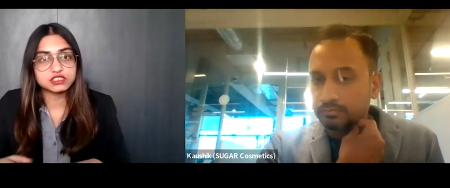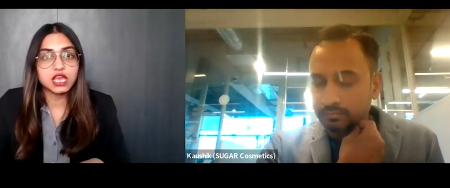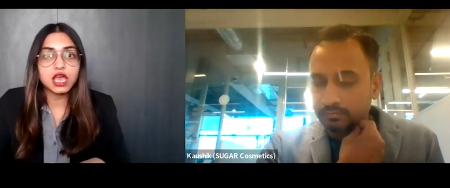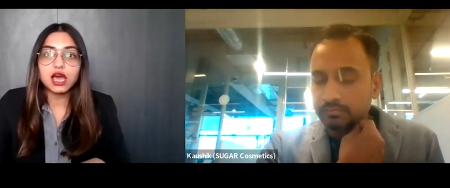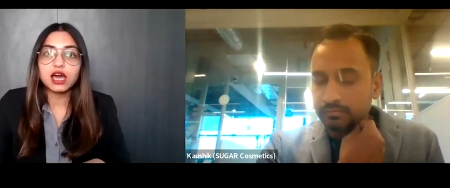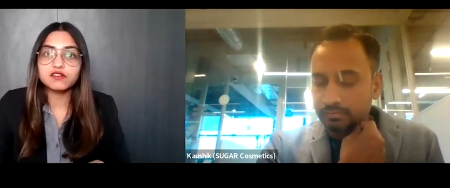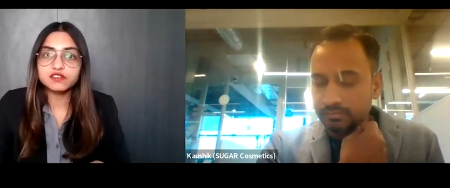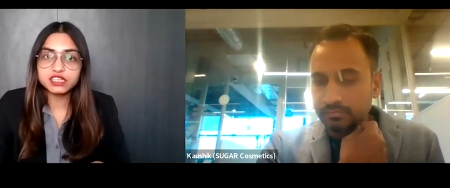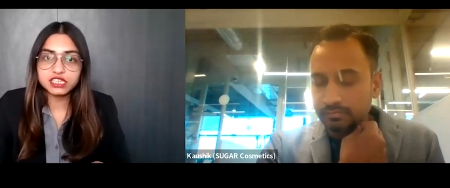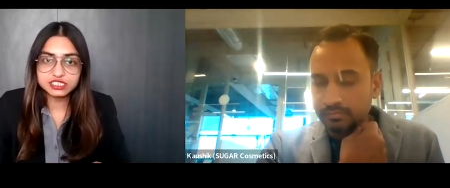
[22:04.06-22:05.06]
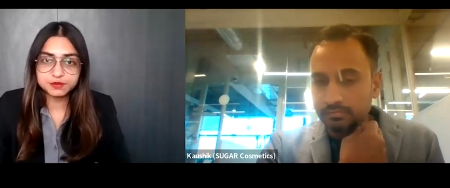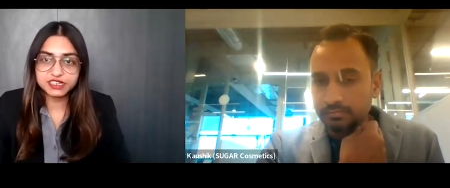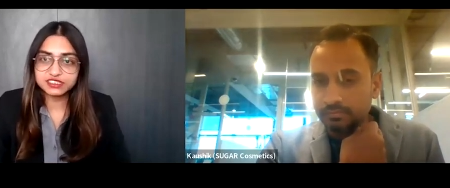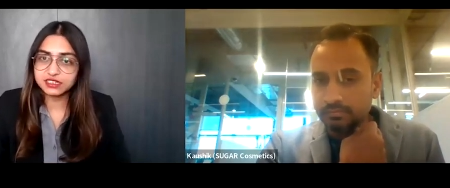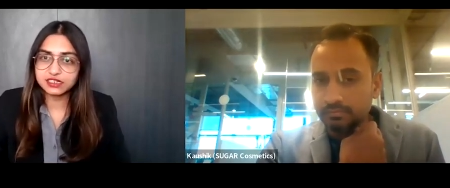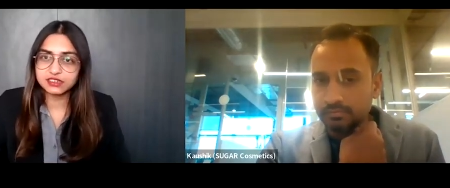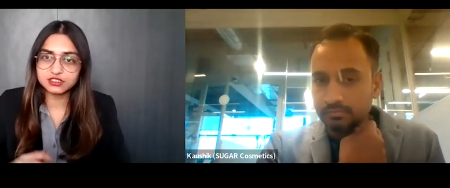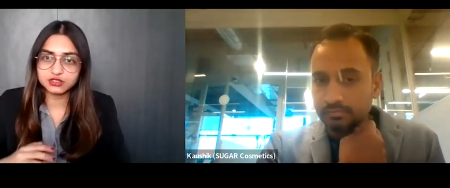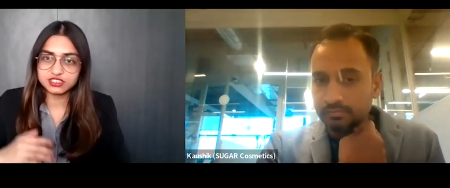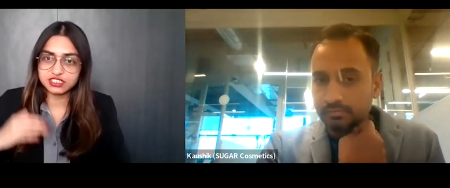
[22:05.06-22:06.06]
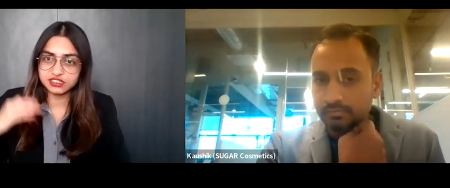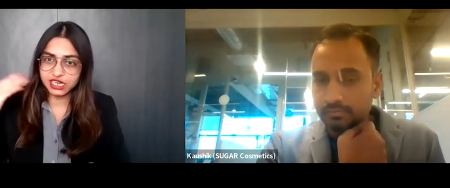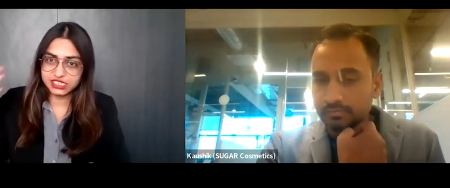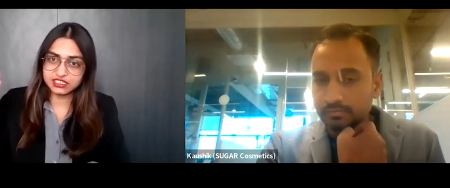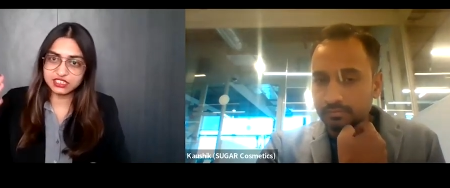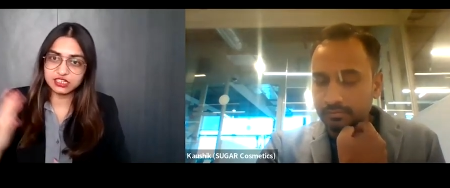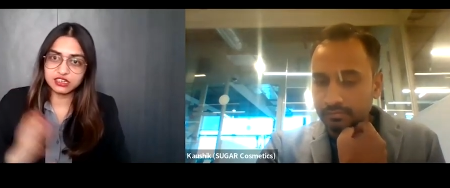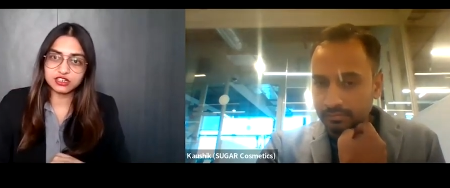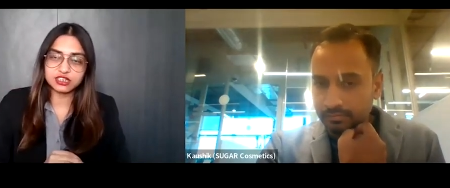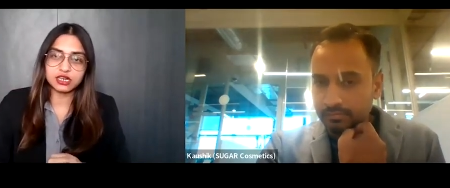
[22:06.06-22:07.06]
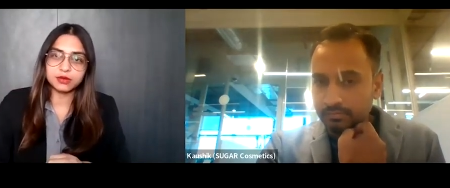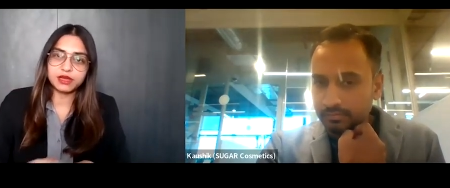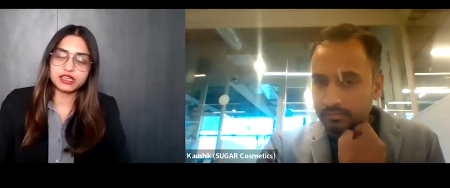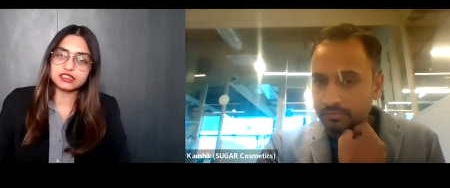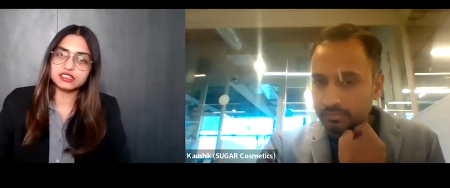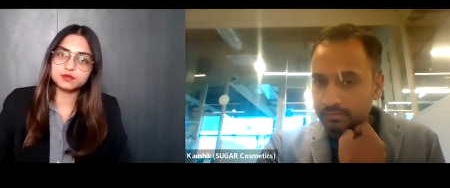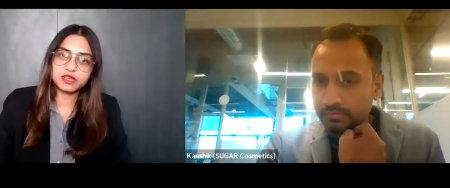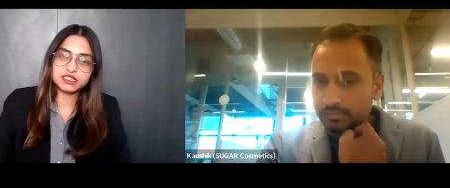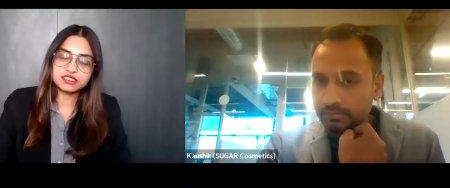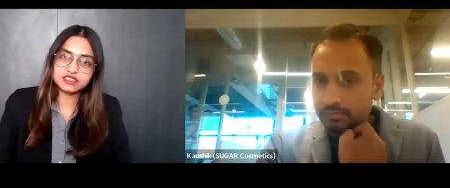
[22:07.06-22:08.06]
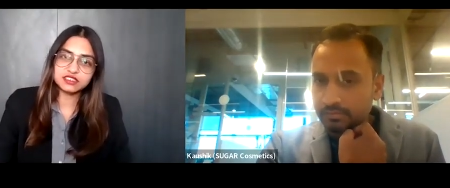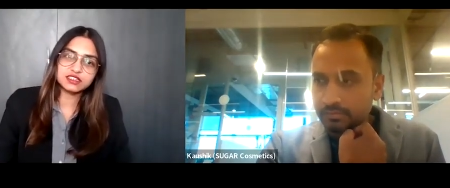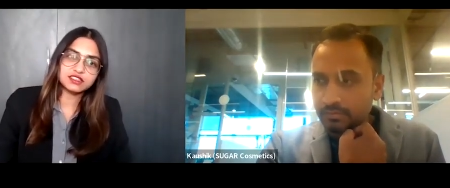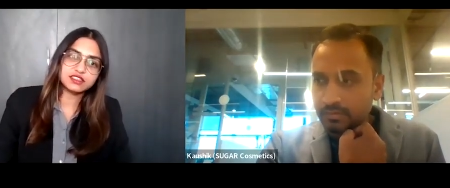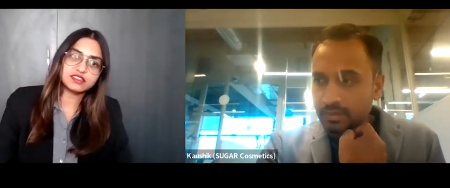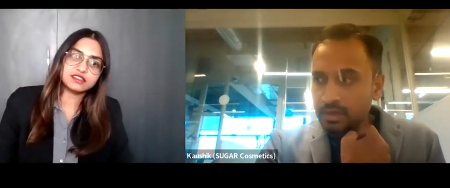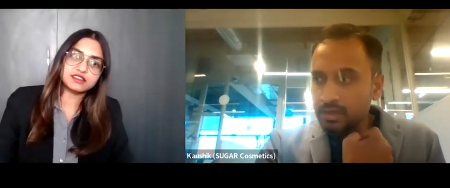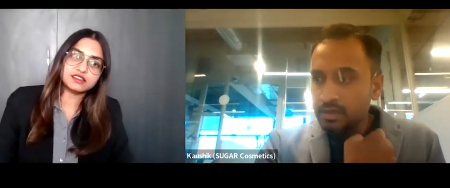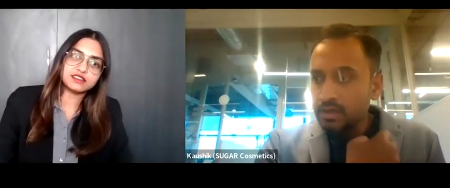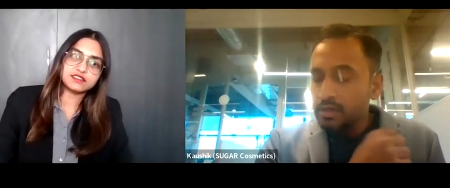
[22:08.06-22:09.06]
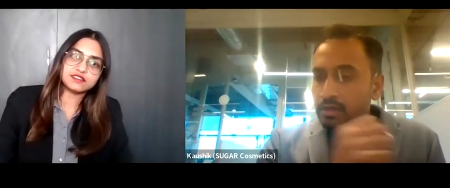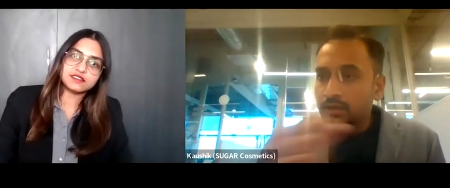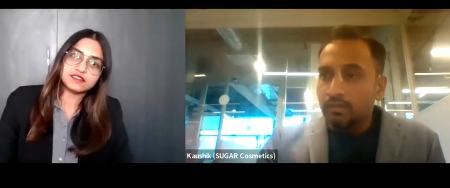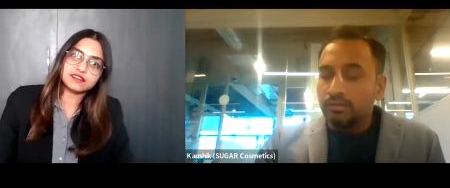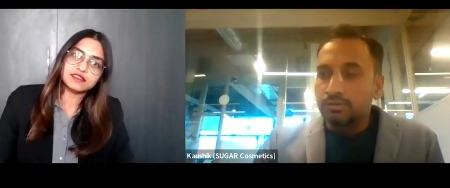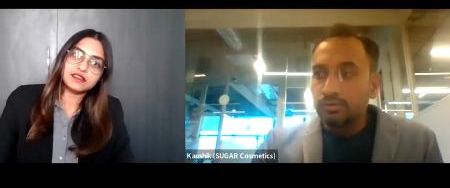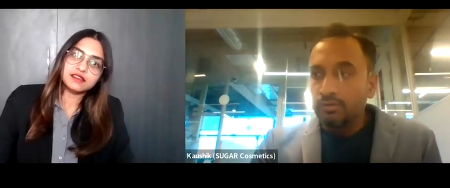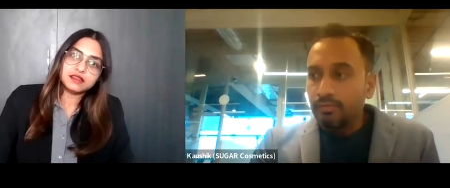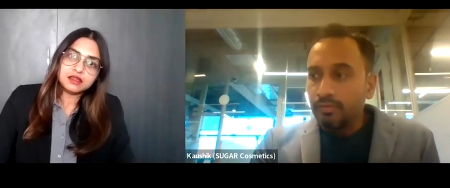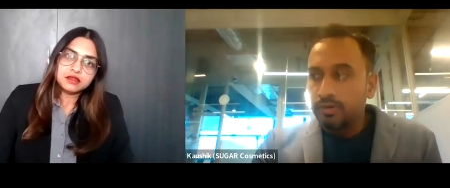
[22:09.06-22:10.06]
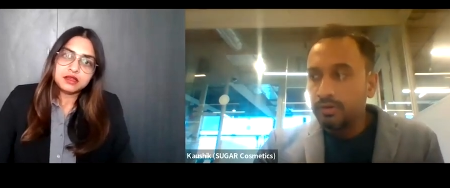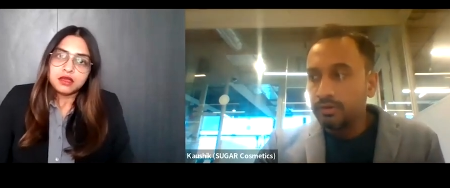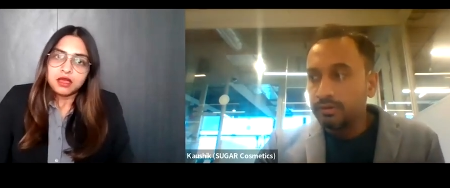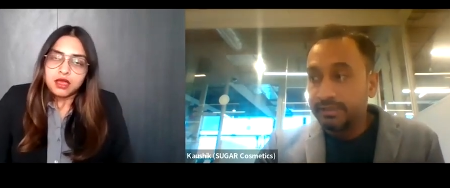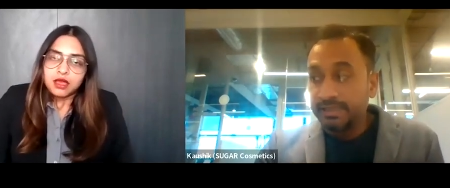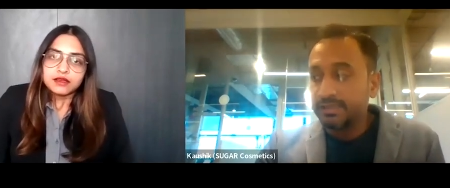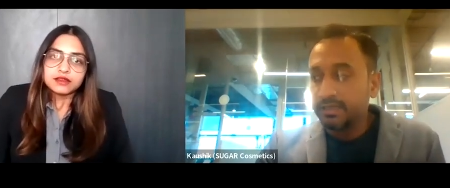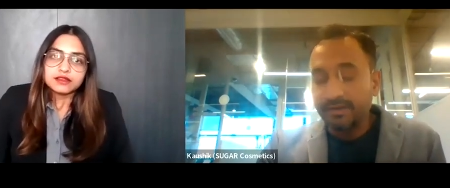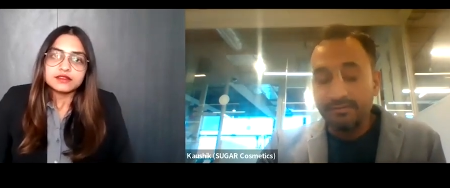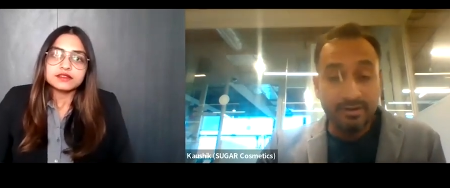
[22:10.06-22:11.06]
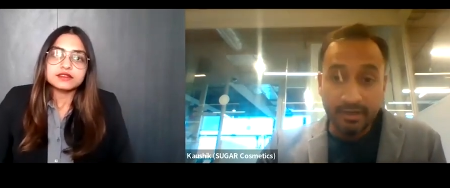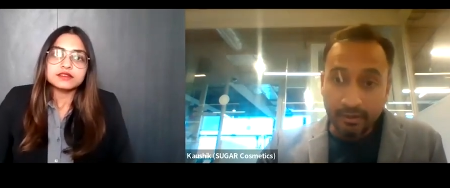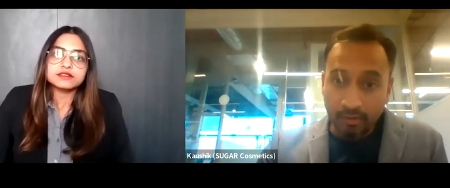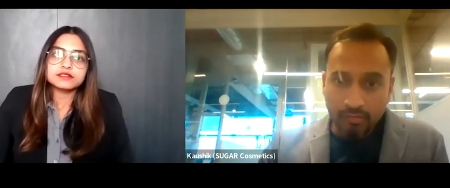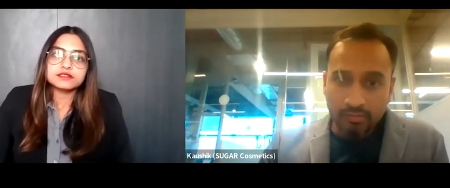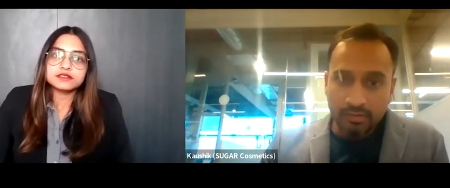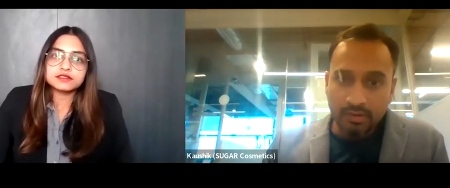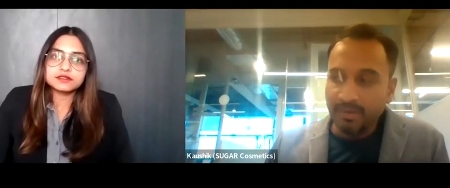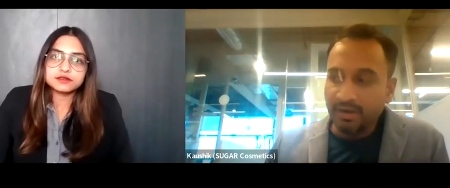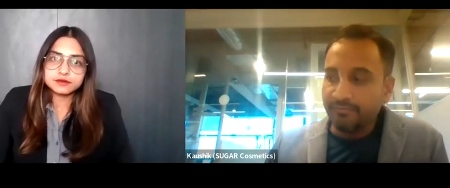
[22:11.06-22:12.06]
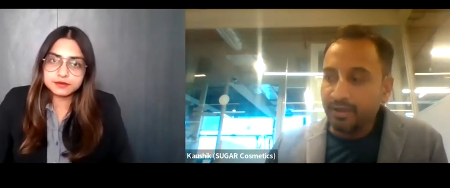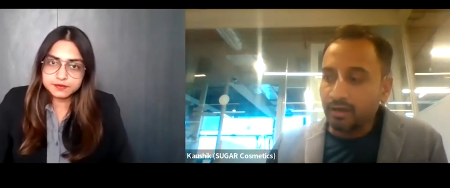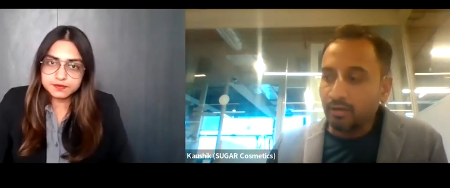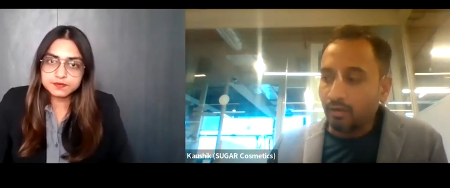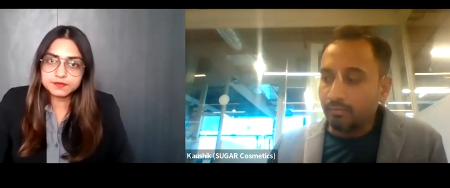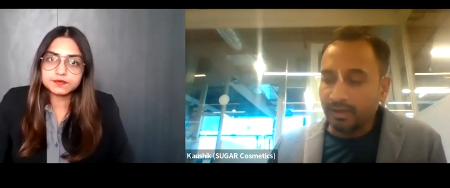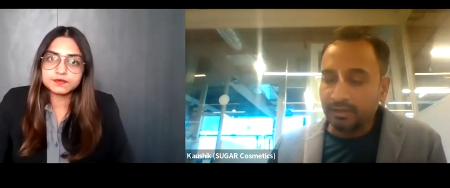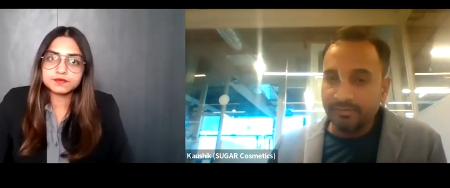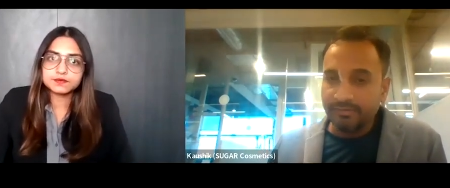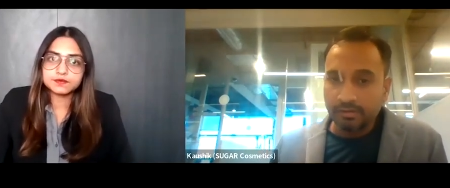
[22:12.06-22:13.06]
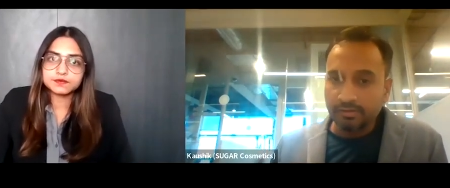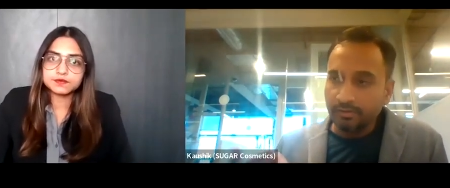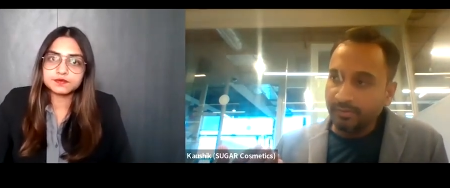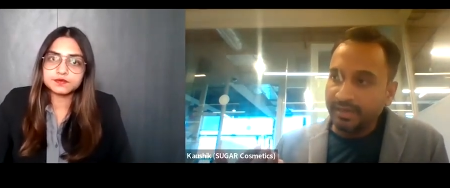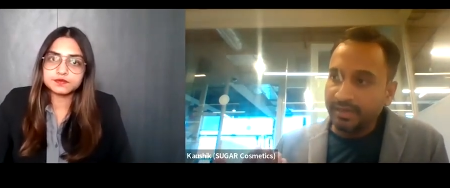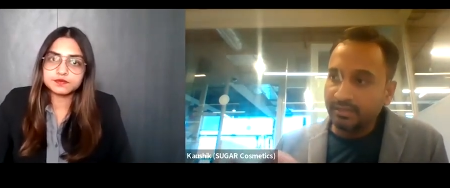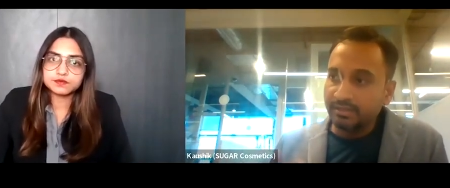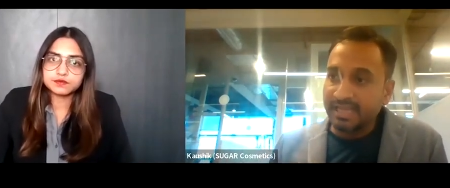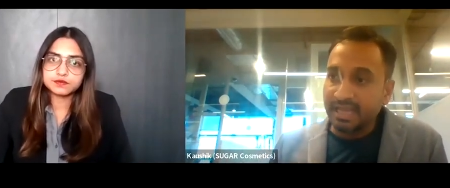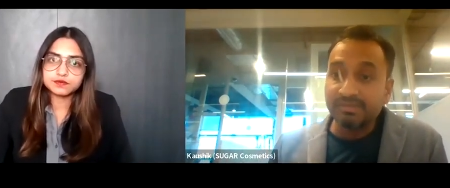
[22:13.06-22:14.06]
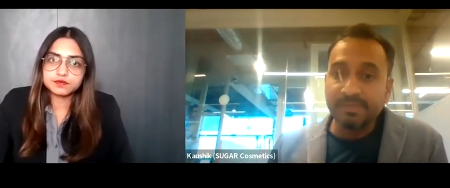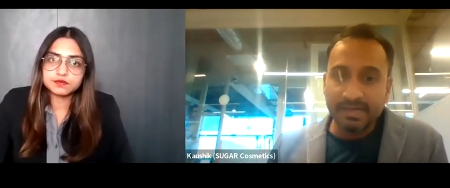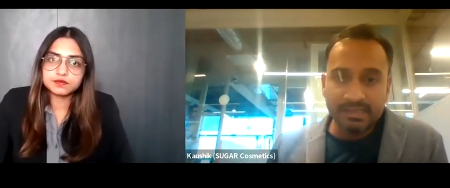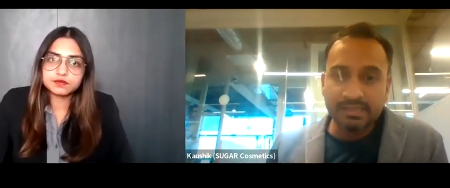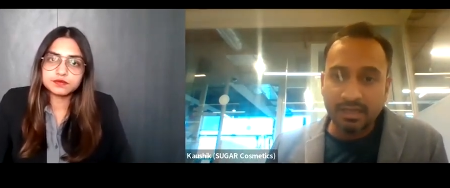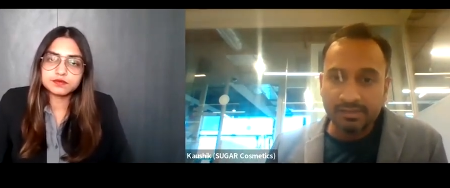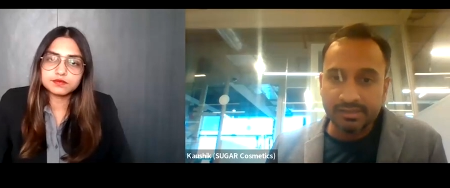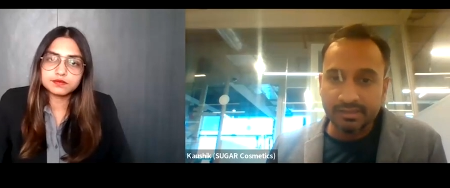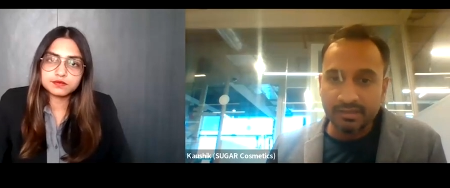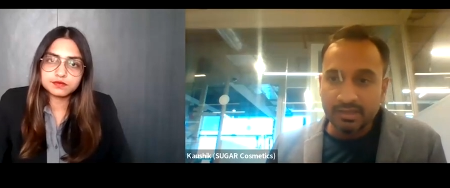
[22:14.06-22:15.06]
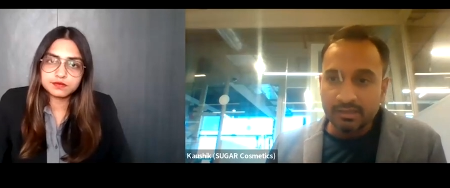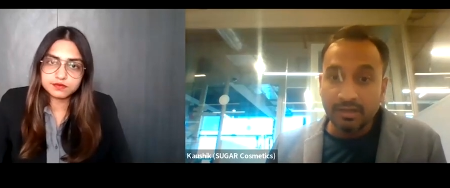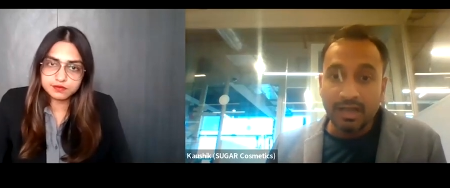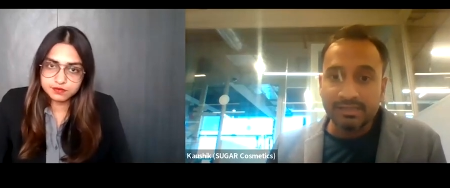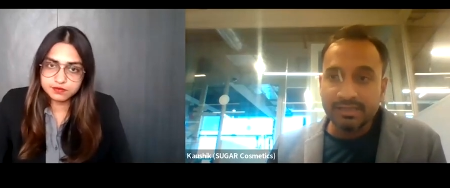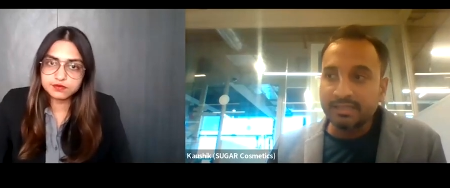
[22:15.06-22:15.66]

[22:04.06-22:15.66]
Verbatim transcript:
Speaker 1: course, are we expecting a, uh, to see a rise in your uh, marketing spends?
Speaker 2: So this year, definitely no but we are but we're not going to maintain the same spends as last year. So last